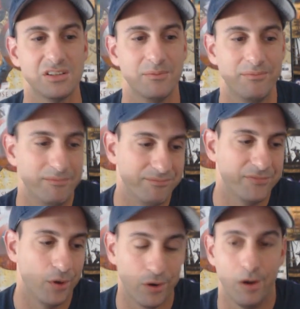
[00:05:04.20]
to
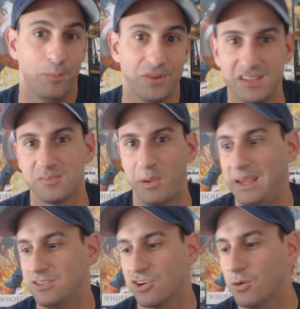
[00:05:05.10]
hook up with this
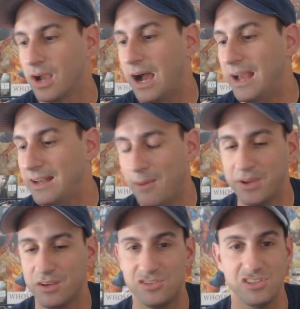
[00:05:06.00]
Pedro guy. Not
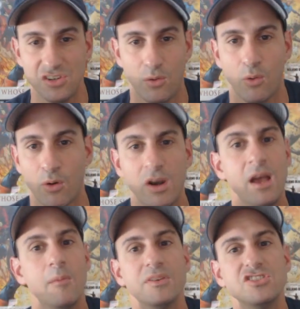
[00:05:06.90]
because she's a whore,
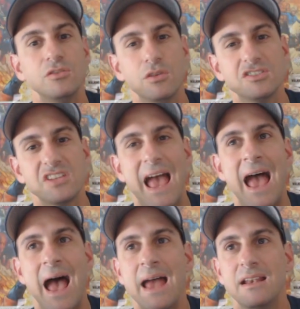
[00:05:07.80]
but she looks
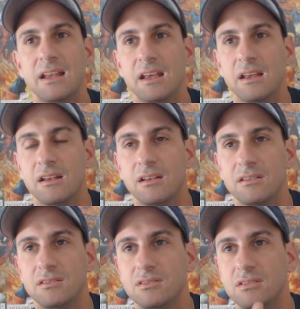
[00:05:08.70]
at
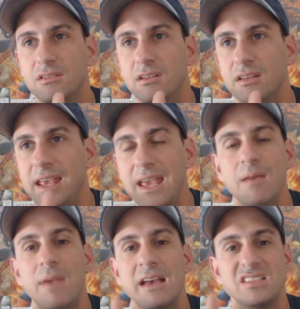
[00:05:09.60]

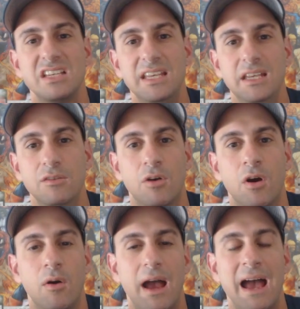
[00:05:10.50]
him as a
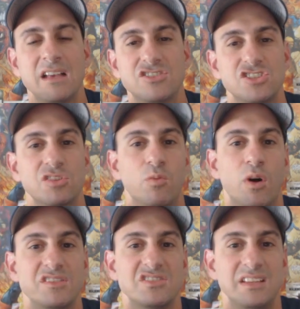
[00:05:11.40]
hero as she
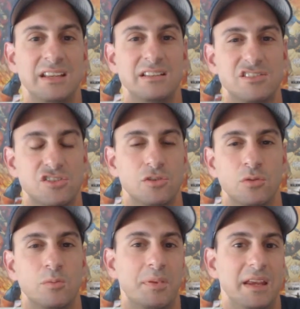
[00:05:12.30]
once did
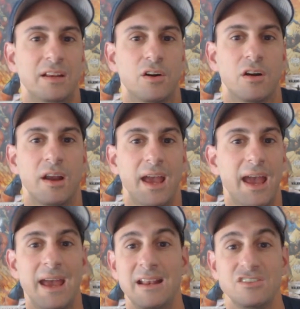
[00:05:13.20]
to Peter.
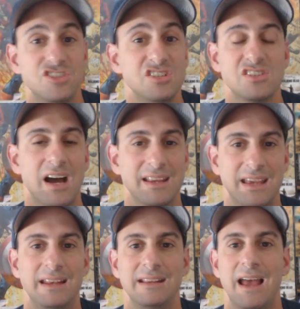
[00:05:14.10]
And she's not
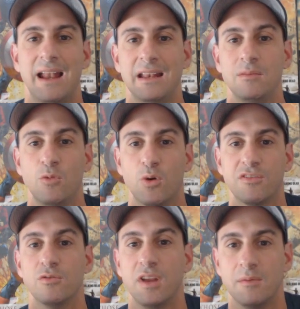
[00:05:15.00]
getting that anymore
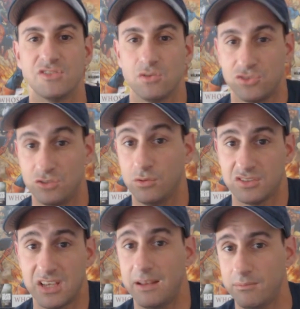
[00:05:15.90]
through him. So she
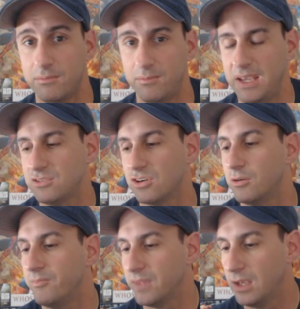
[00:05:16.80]
looks at
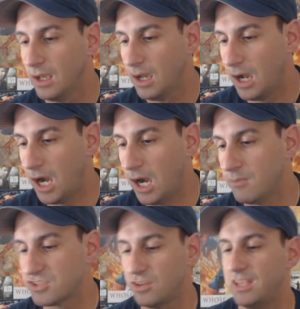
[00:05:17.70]
Pedro.
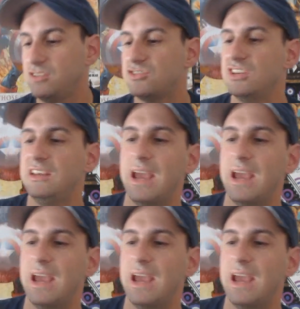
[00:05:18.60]
So then you see